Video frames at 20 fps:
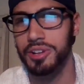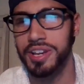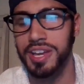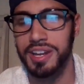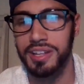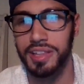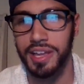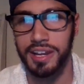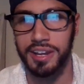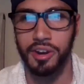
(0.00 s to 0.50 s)
I
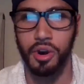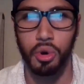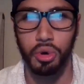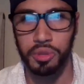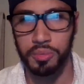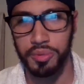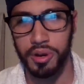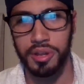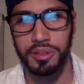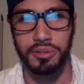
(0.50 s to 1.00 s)
kind of look at
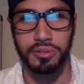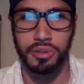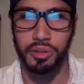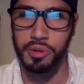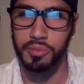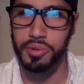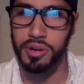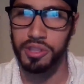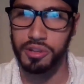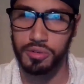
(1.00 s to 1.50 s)
it like an older
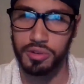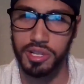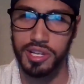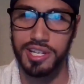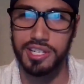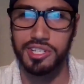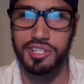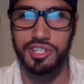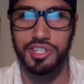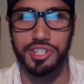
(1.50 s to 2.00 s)
brother, little
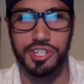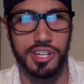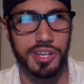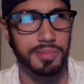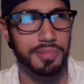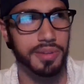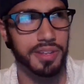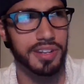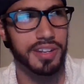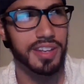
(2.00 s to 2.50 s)
brother
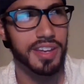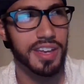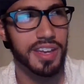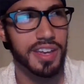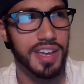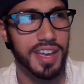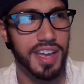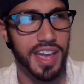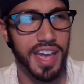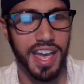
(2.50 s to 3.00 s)
relationship,
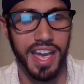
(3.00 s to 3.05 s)
and